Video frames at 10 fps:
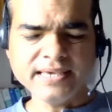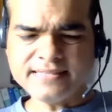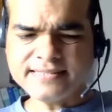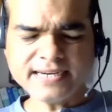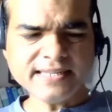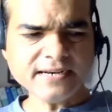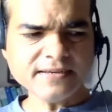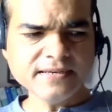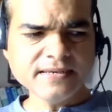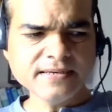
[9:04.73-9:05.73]
He said
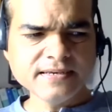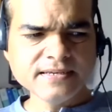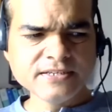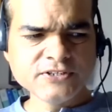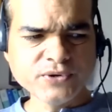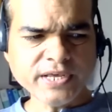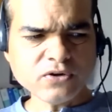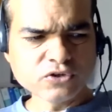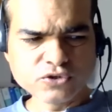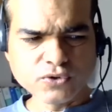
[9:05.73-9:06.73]
that
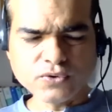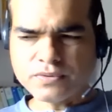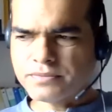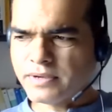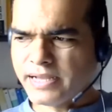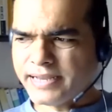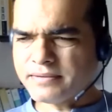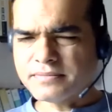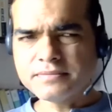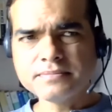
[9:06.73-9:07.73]
today also,
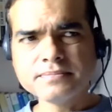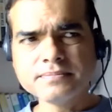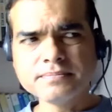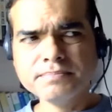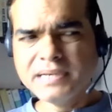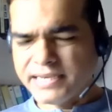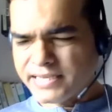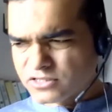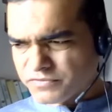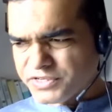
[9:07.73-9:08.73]
and
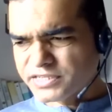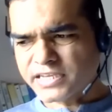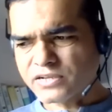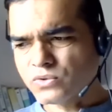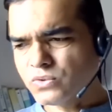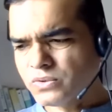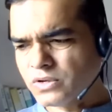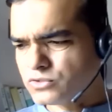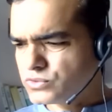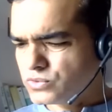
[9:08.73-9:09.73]
millions of years ago
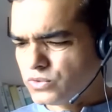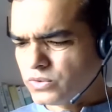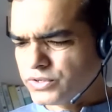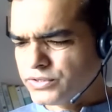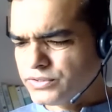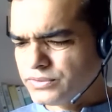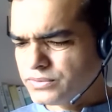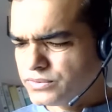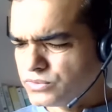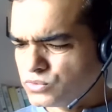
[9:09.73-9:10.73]
also,
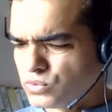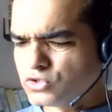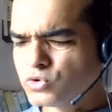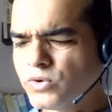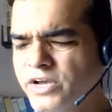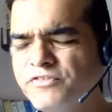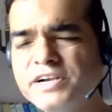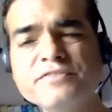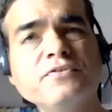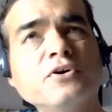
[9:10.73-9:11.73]
those who are
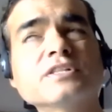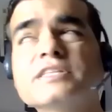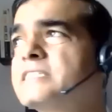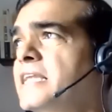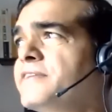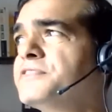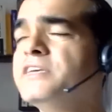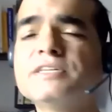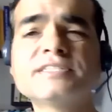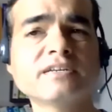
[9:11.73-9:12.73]
fit for this life,
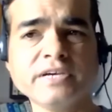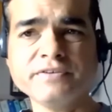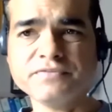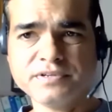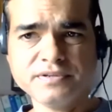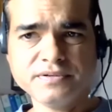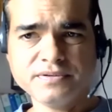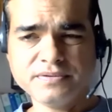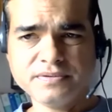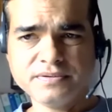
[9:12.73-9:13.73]
they will survive.
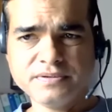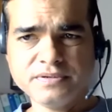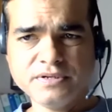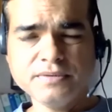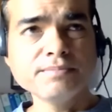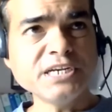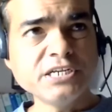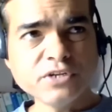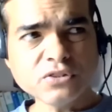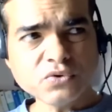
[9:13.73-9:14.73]

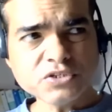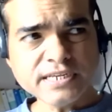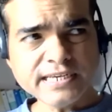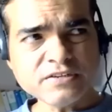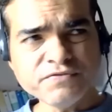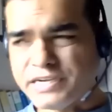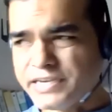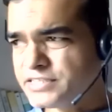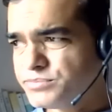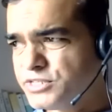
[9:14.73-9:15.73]
But during those days,
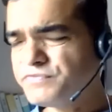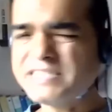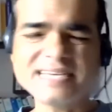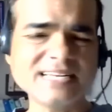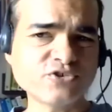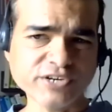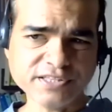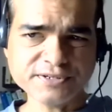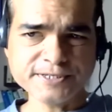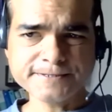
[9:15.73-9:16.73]
fittest means physical
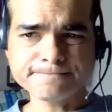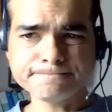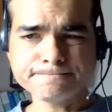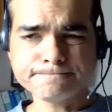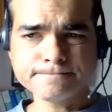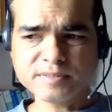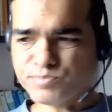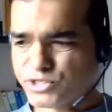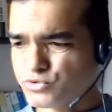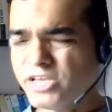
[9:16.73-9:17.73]
strength.
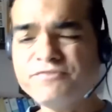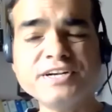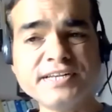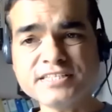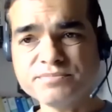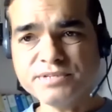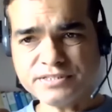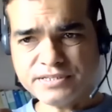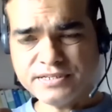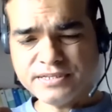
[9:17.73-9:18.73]
But today, fittest
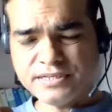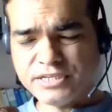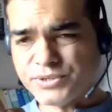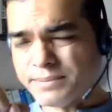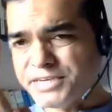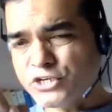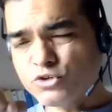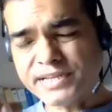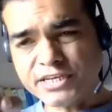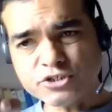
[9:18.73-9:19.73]
means your
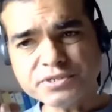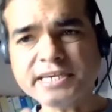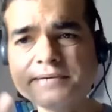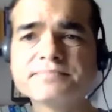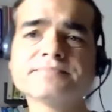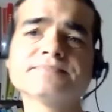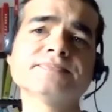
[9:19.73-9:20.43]
ability to manage your time.